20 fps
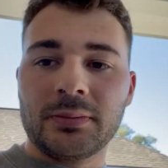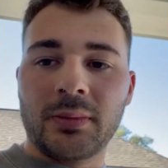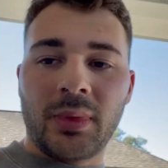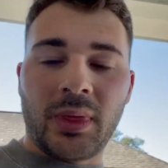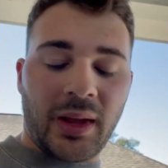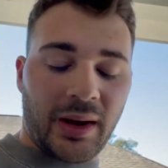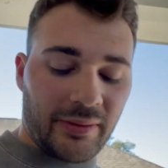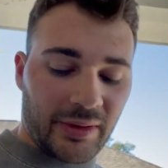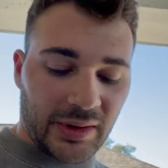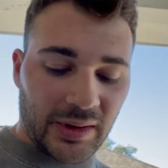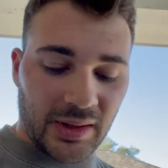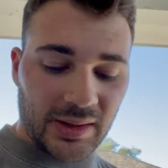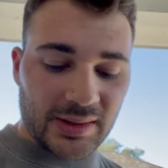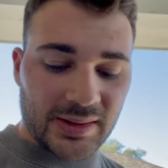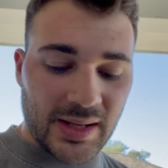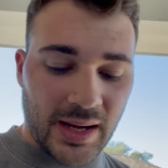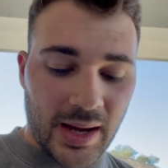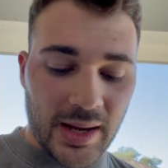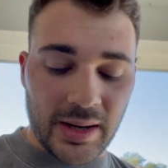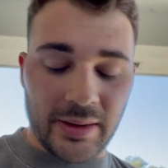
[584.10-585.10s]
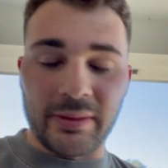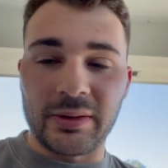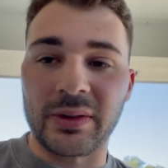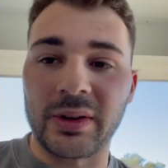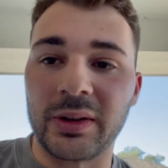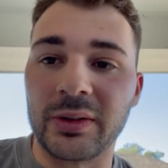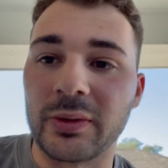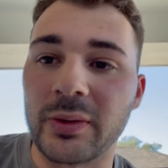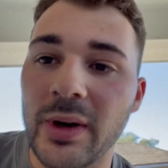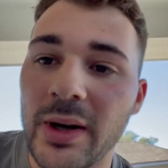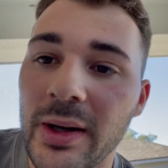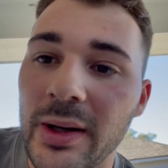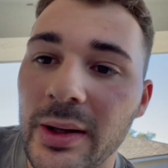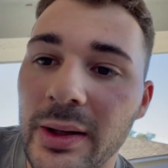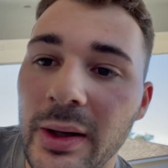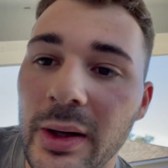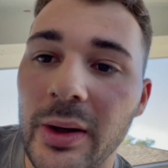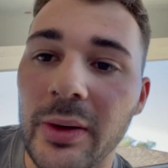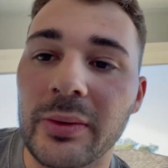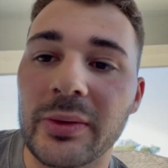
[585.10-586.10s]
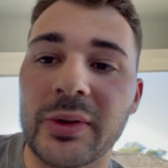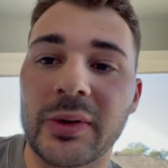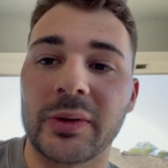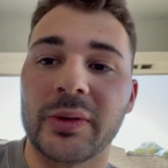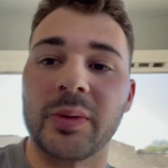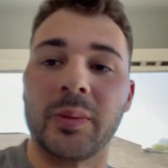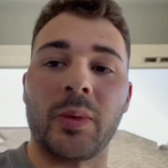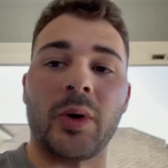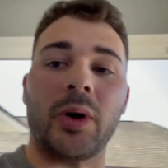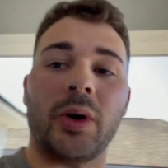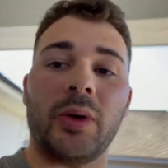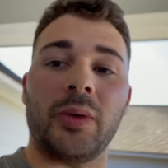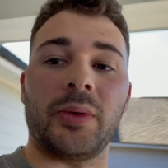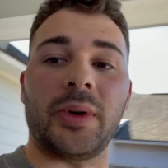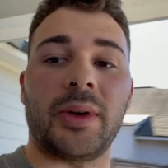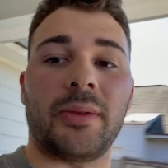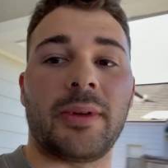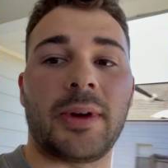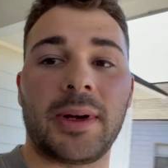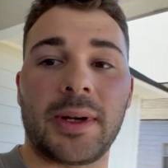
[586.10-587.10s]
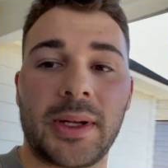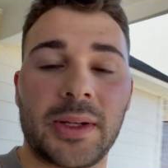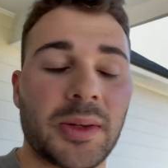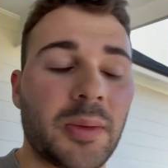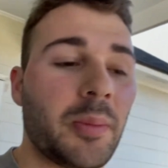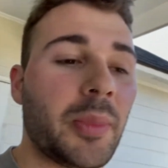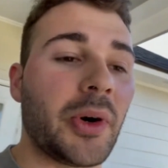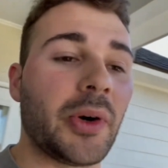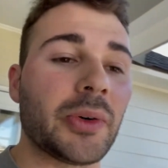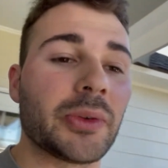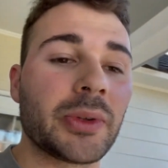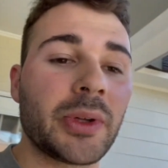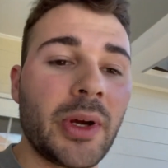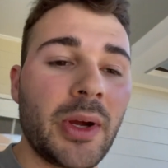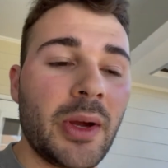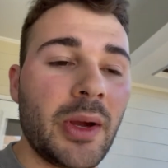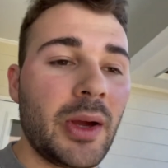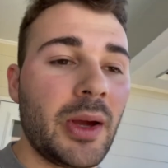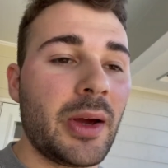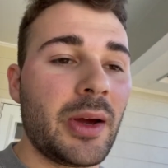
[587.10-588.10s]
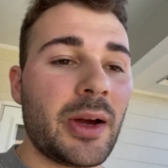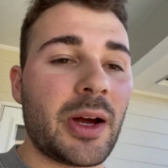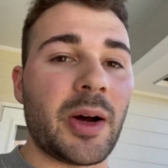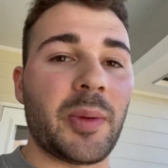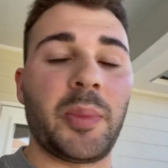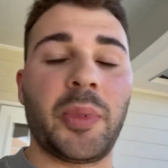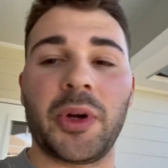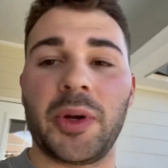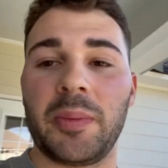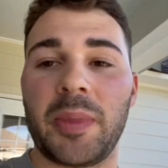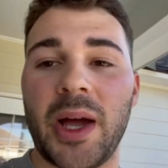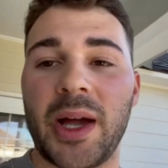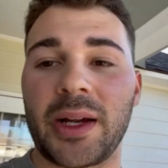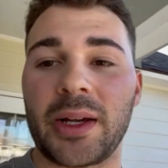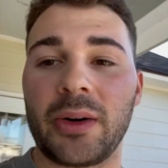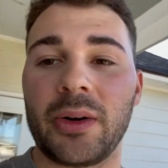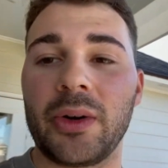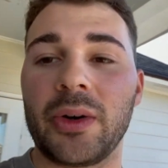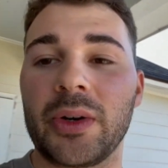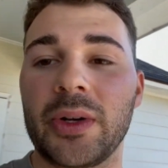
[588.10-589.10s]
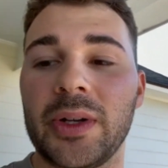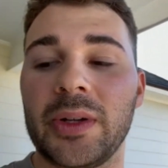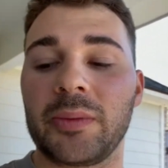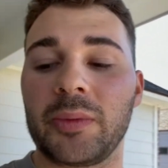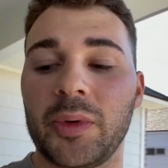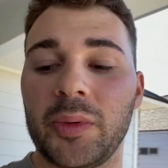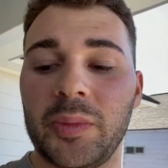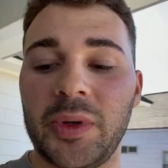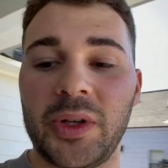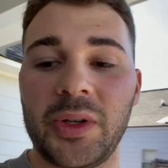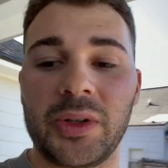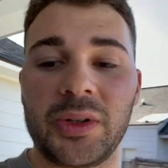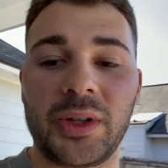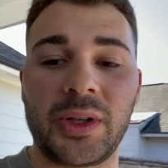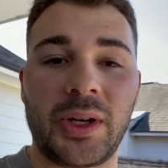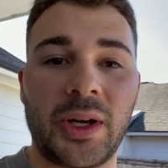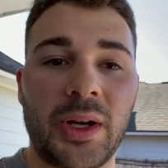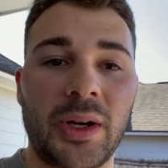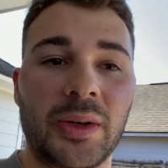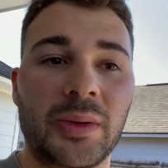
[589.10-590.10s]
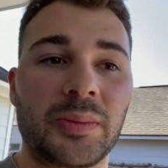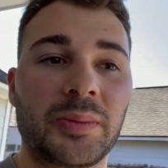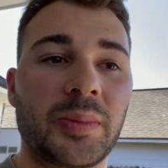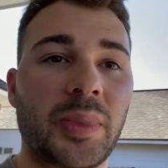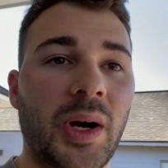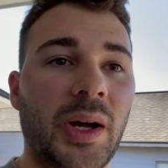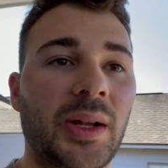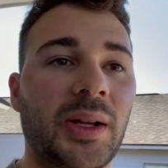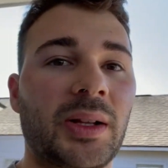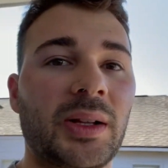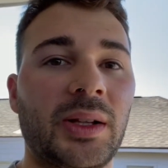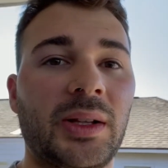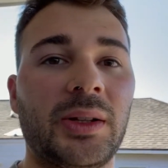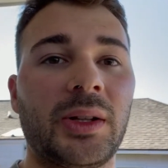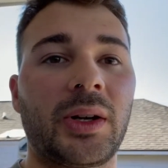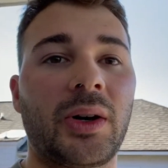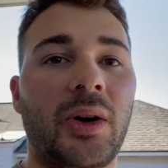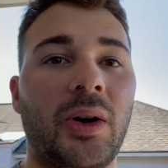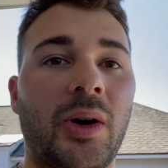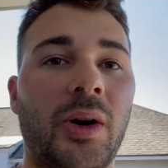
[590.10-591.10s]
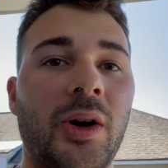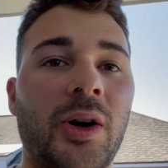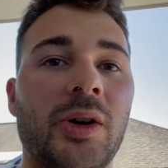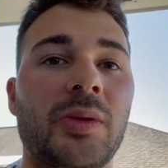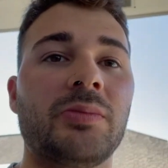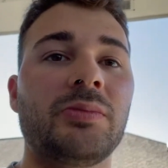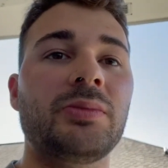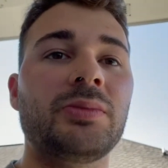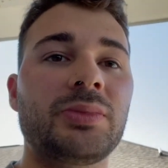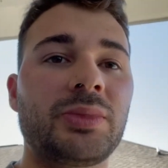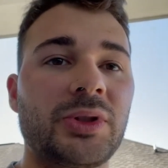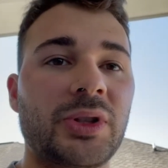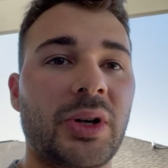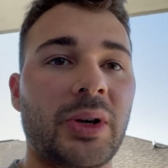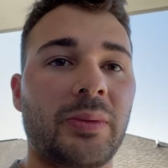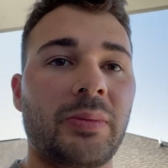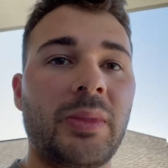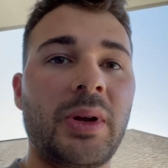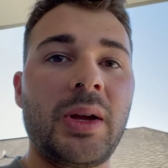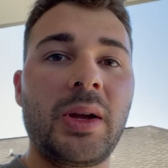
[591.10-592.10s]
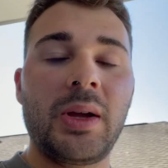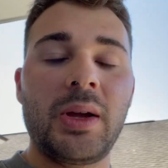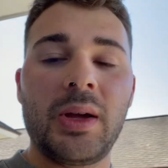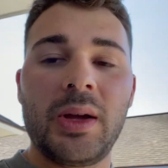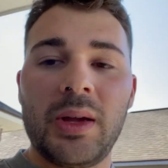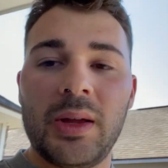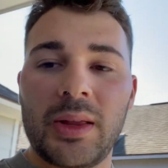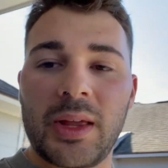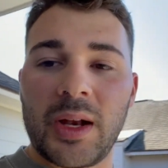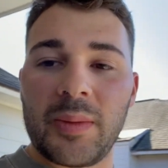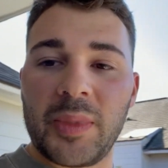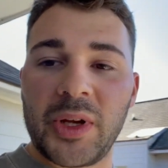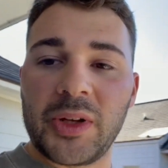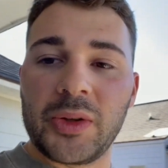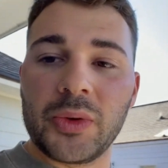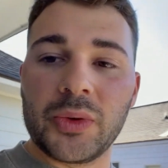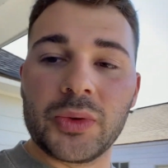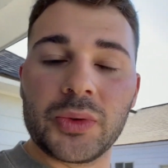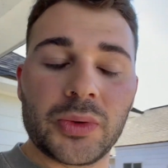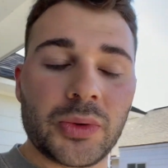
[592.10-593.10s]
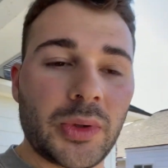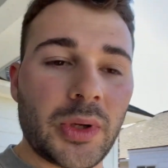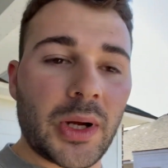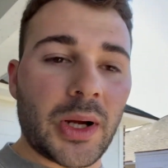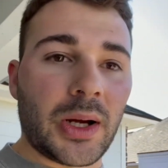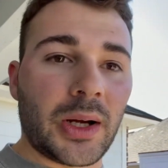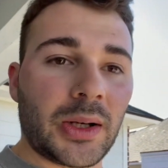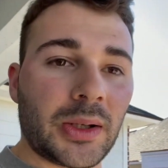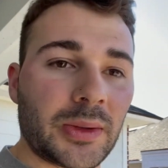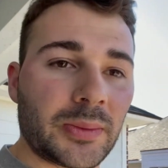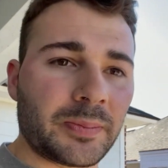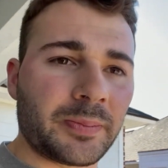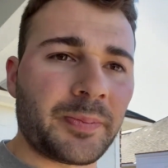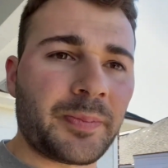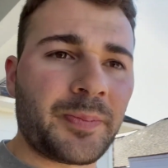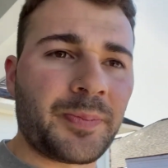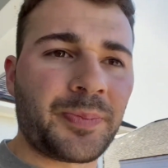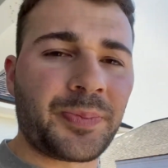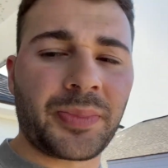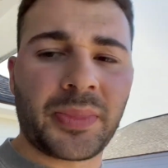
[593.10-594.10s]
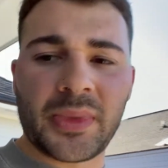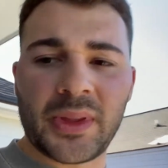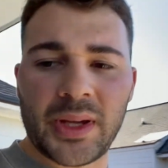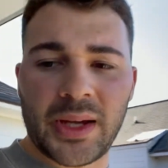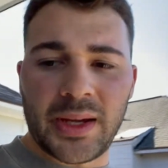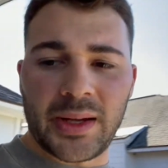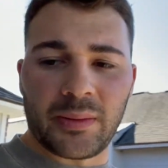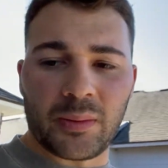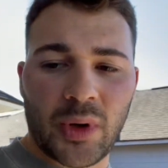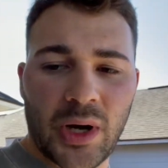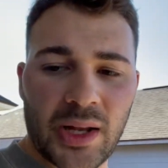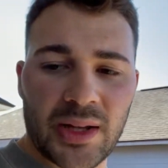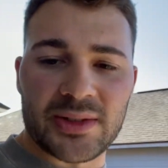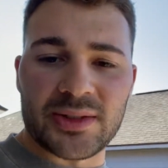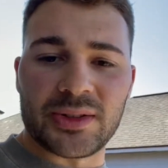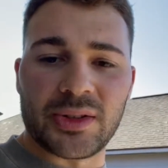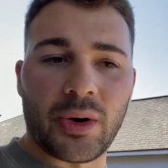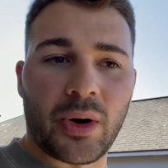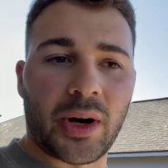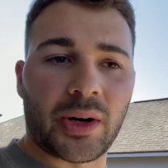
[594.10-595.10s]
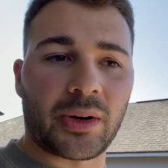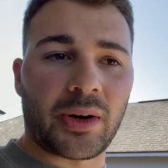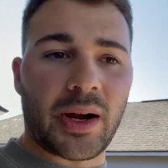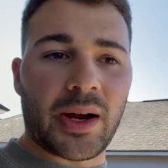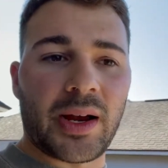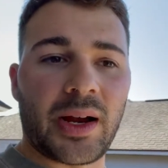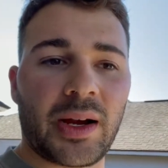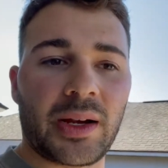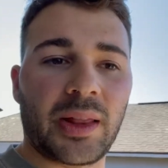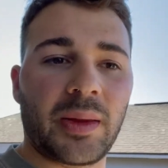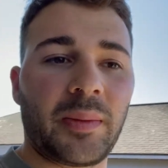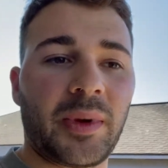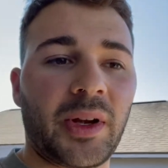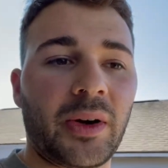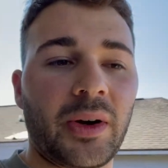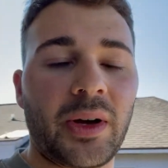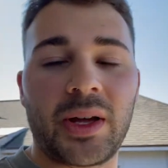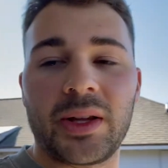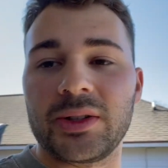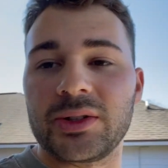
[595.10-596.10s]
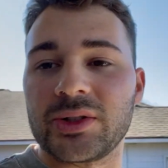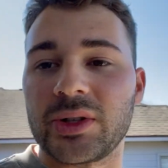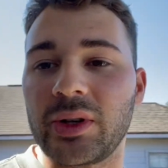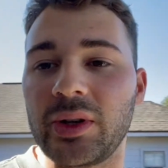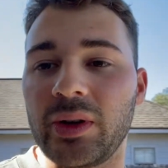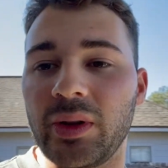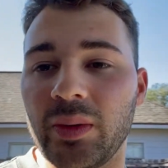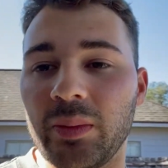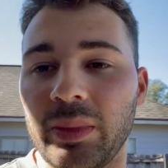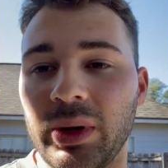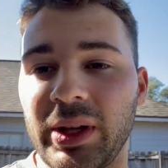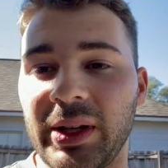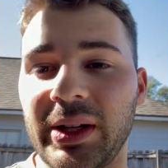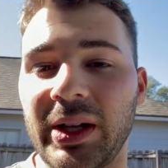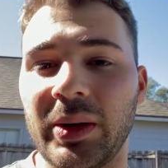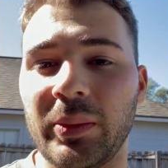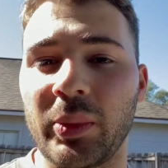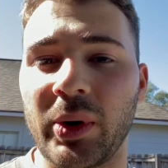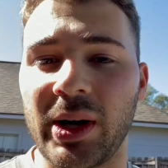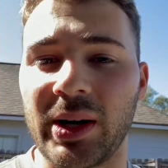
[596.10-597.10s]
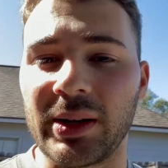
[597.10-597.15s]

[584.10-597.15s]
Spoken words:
Everything's tight, everything's ready to go. So tomorrow, whenever I get the bolt, I'll put it back on and we'll be good to go. Probably clean the car up. So that'll be cool. And while it's dark right here, let me go ahead and show you the blinking brake